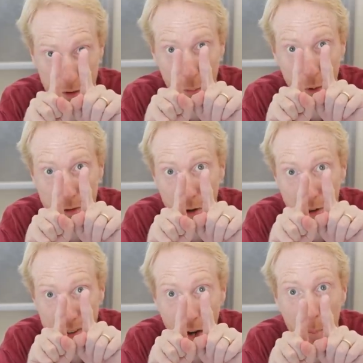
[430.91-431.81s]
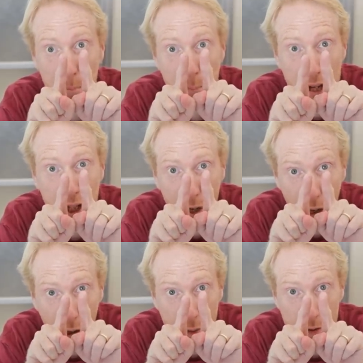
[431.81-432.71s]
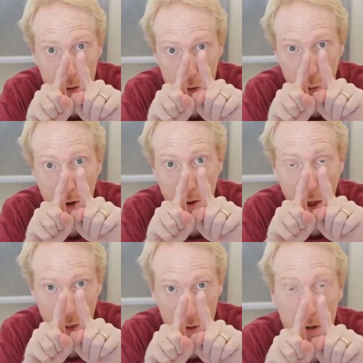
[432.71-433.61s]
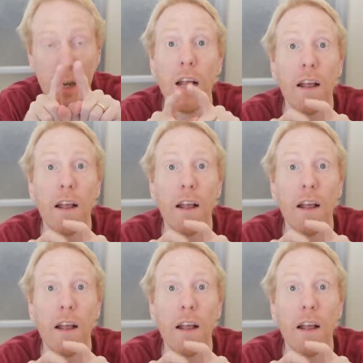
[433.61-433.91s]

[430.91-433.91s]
double stars that are much closer to one another